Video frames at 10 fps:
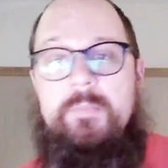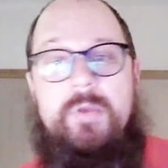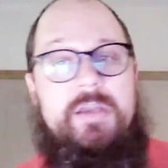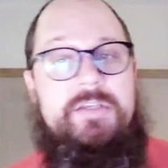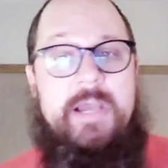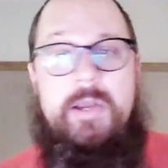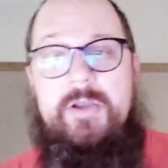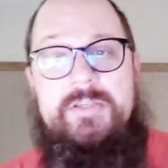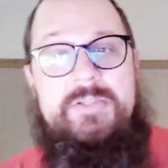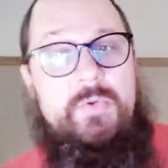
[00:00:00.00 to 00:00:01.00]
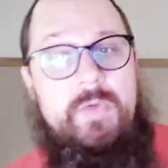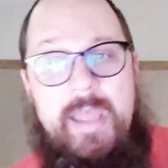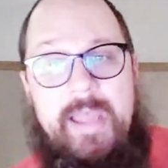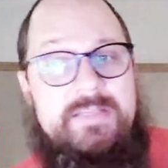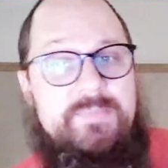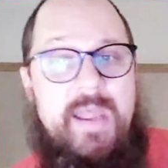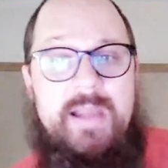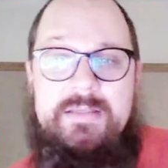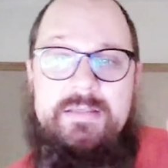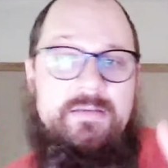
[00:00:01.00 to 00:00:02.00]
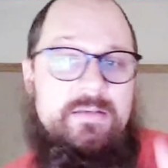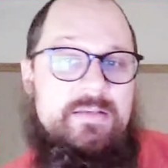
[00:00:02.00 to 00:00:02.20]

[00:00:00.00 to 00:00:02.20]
But a shout out to XBacked,